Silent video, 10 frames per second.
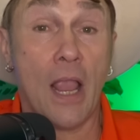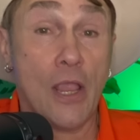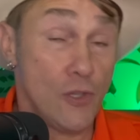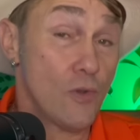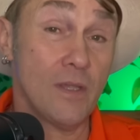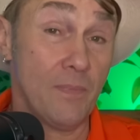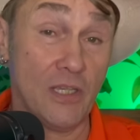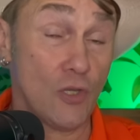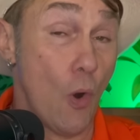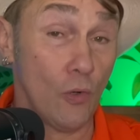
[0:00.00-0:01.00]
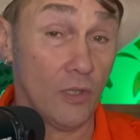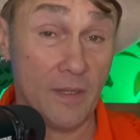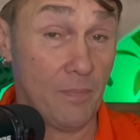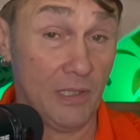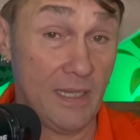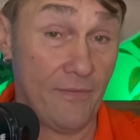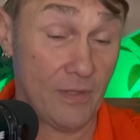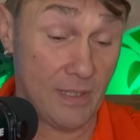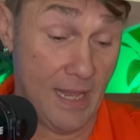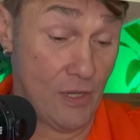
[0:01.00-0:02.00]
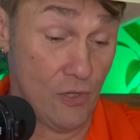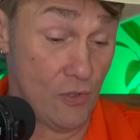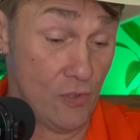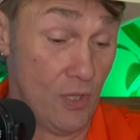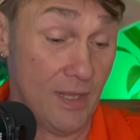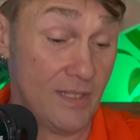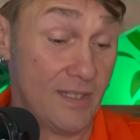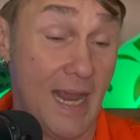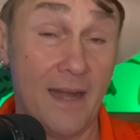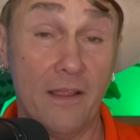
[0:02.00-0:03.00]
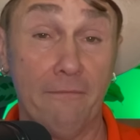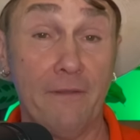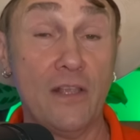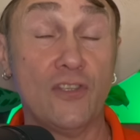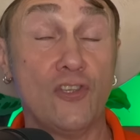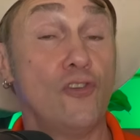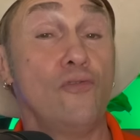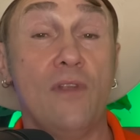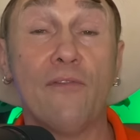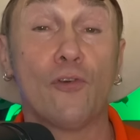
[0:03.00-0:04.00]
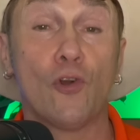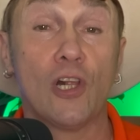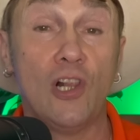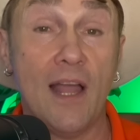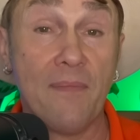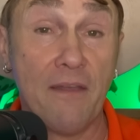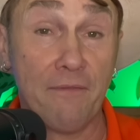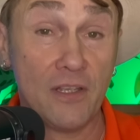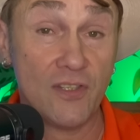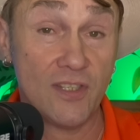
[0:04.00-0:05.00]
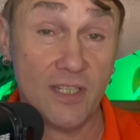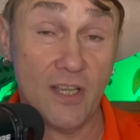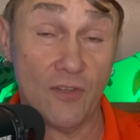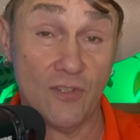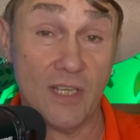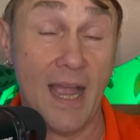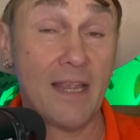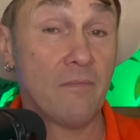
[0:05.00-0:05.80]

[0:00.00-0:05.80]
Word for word: You could be totally believing that you're on this side of the fence and you're never going to climb that fence to the other side.